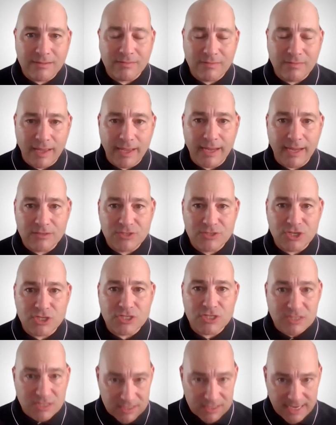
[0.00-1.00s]
like
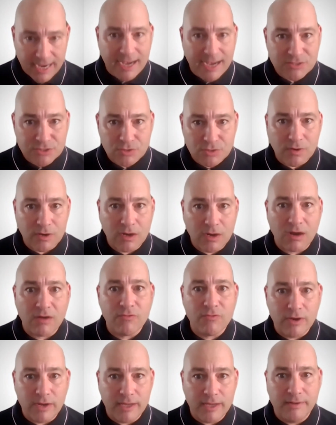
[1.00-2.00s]
just disaster
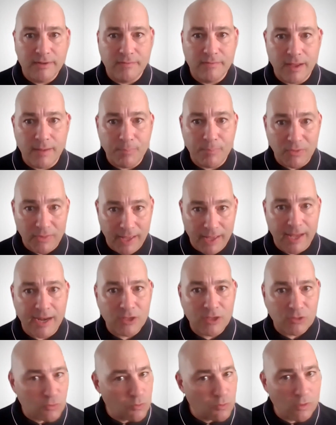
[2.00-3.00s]
recovery and
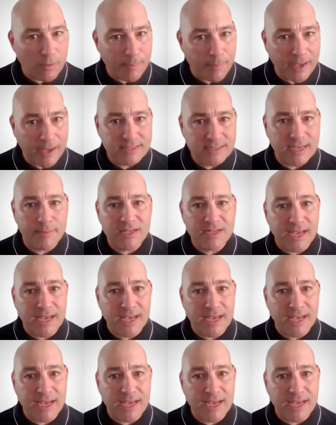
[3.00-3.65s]
planning through the pandemic,